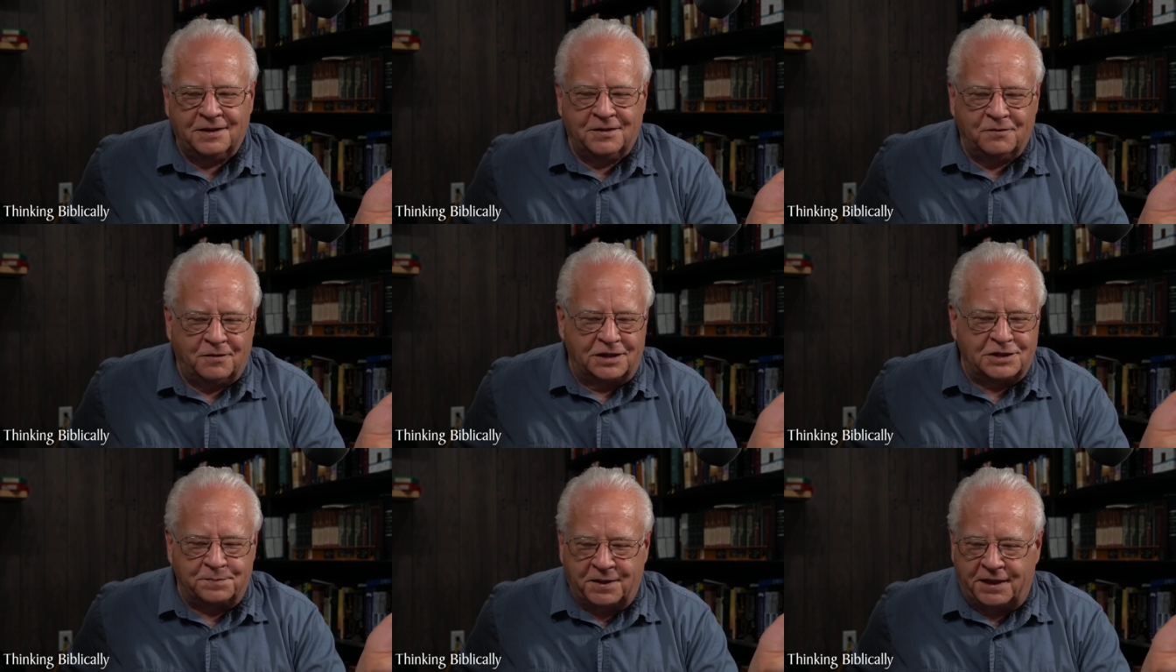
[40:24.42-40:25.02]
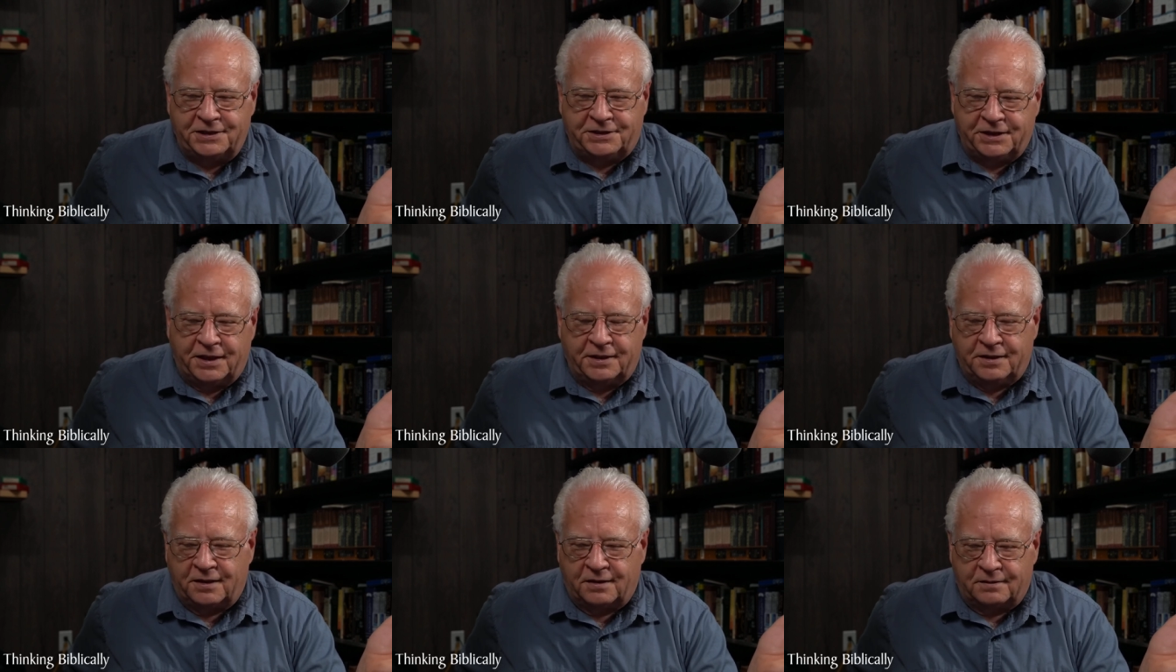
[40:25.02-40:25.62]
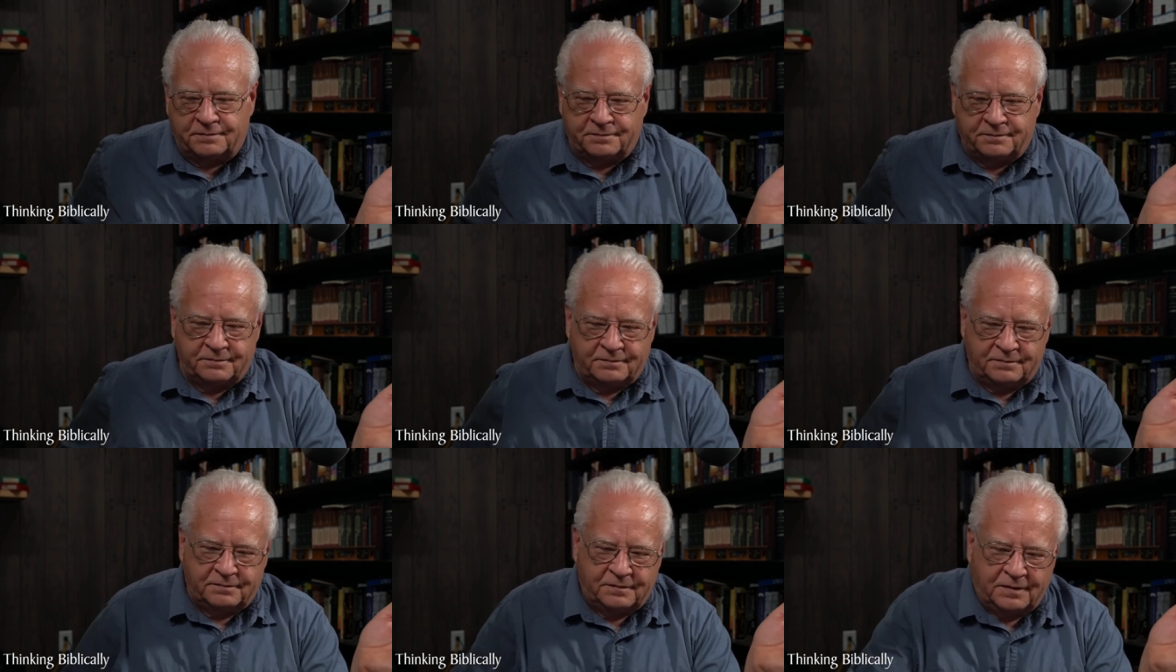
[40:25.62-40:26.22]
What's my gender?
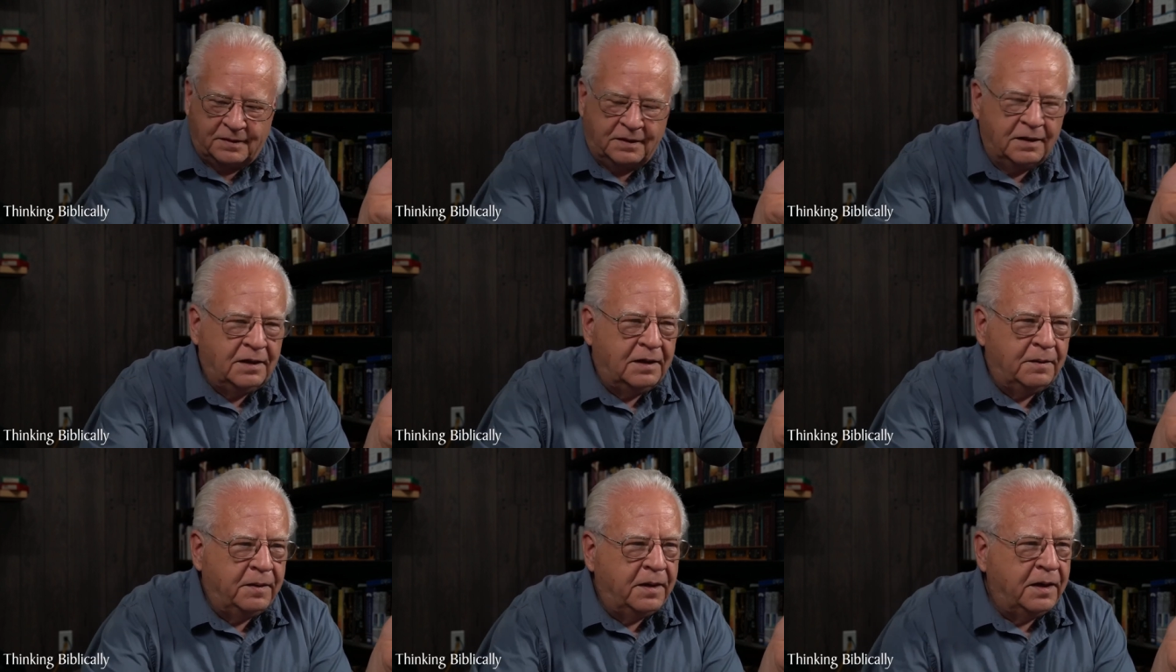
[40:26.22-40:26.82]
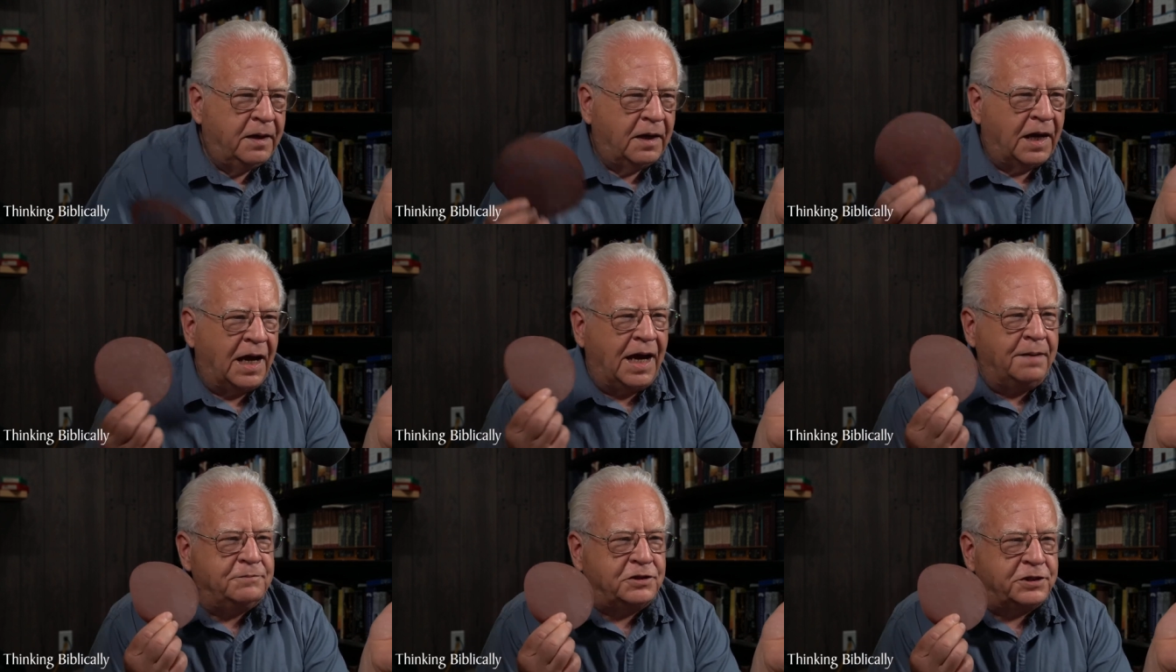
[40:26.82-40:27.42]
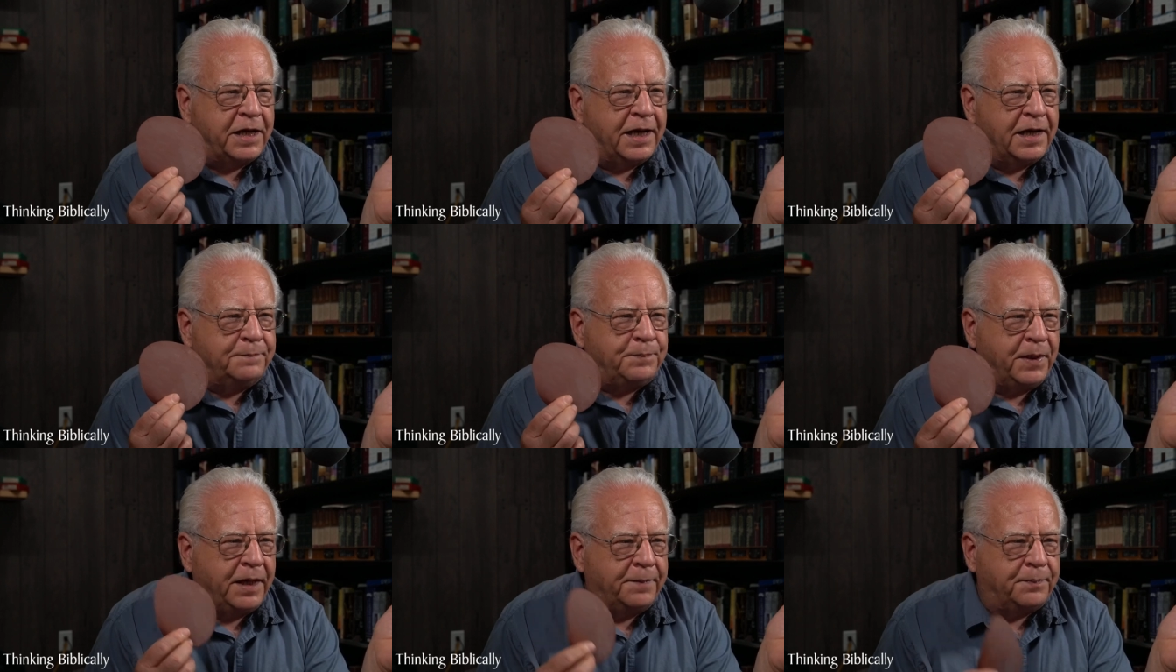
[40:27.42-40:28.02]
I'm
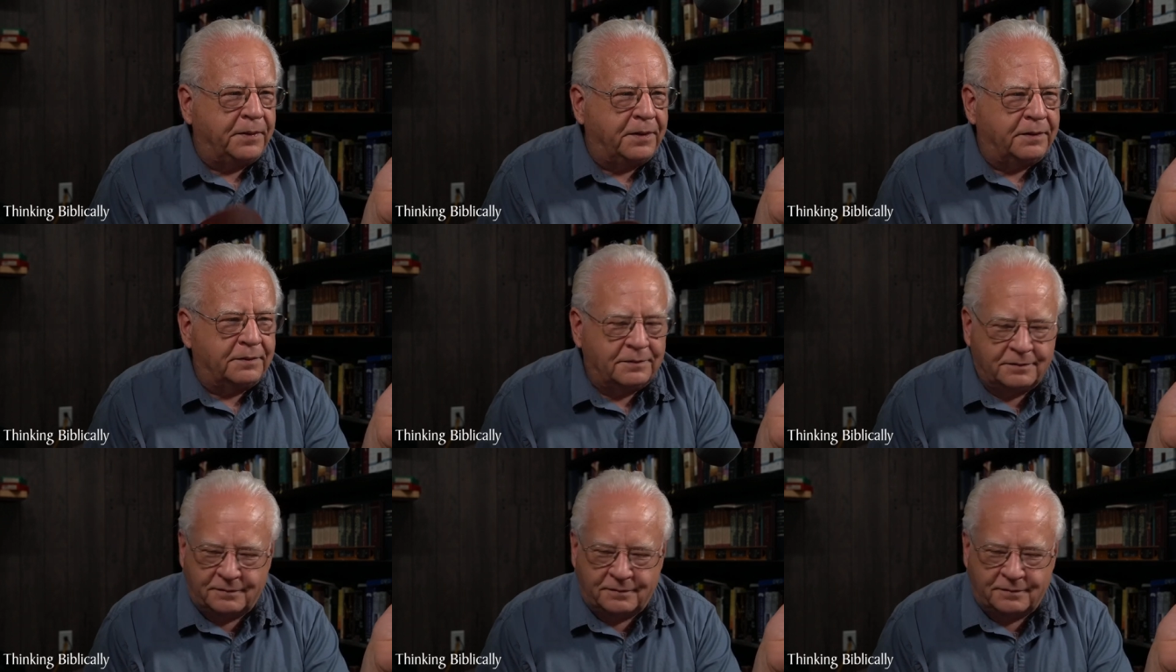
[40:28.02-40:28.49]
sandpaper.